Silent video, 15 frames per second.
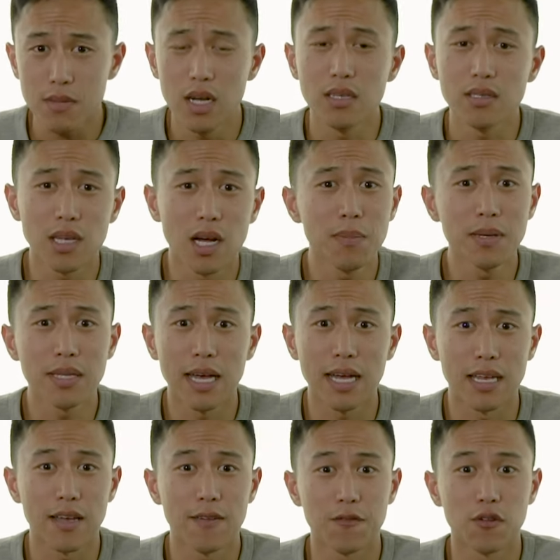On top of
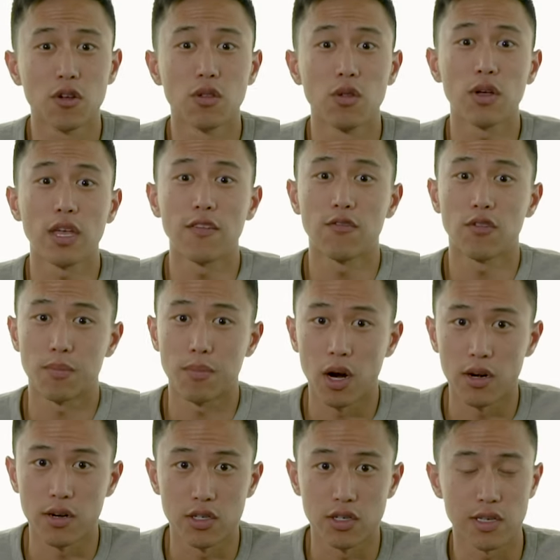that, if you're looking for
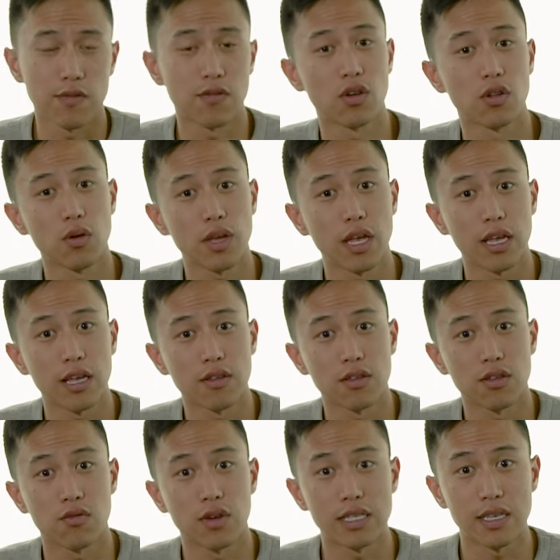partners, if you're looking
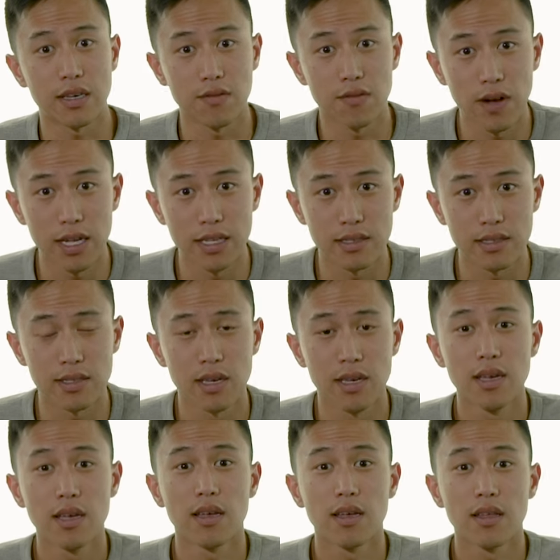into raising funds,
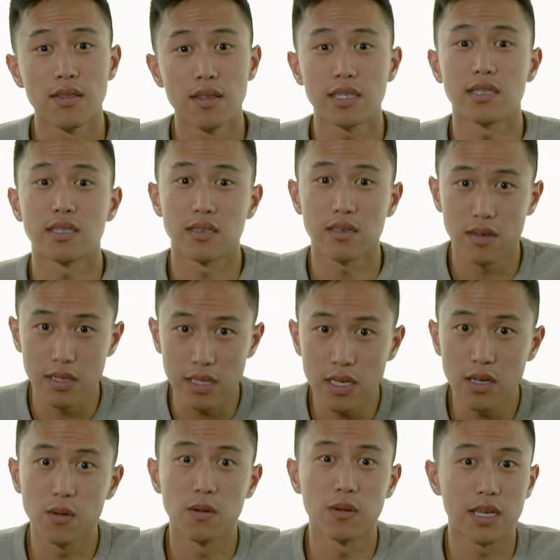this is
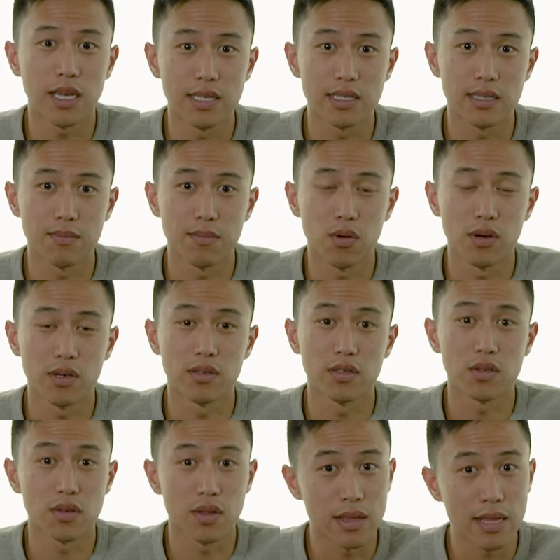equally as important.
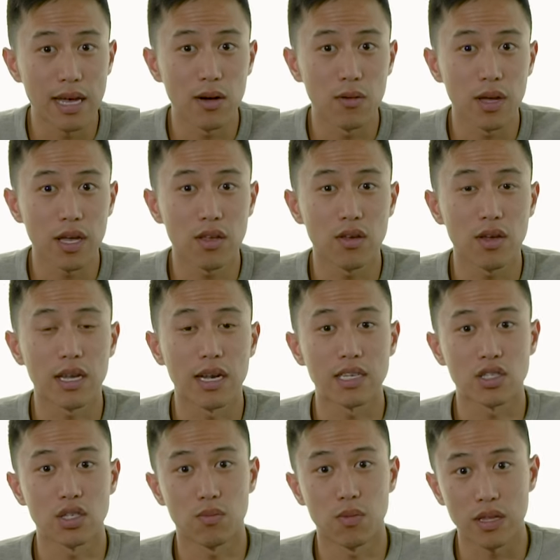So then that way you can
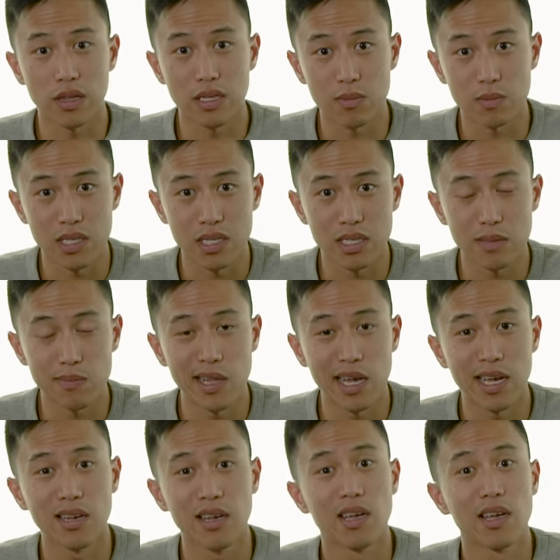actually bring this business
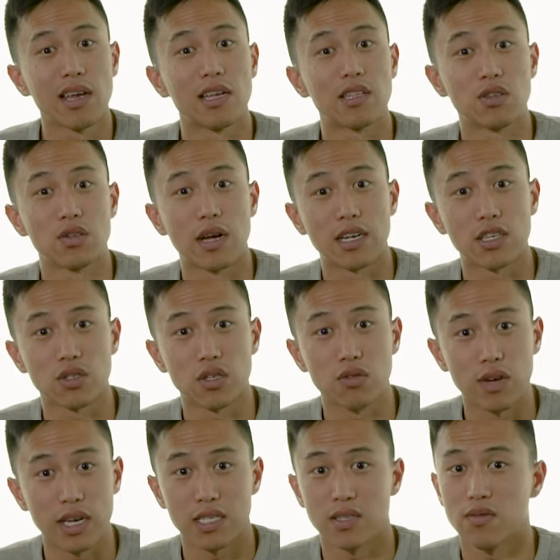plan and to actually
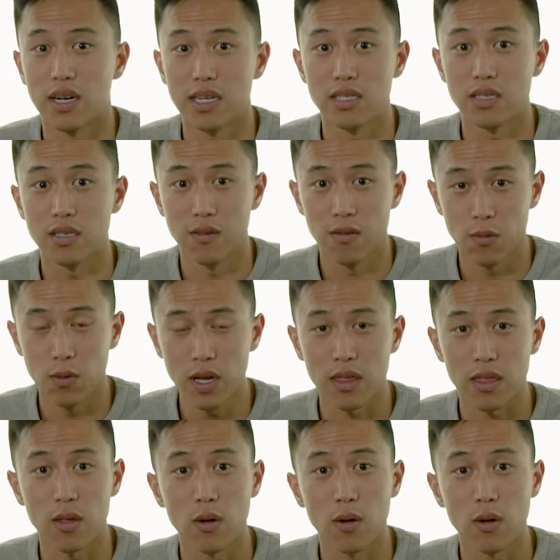raise funds with,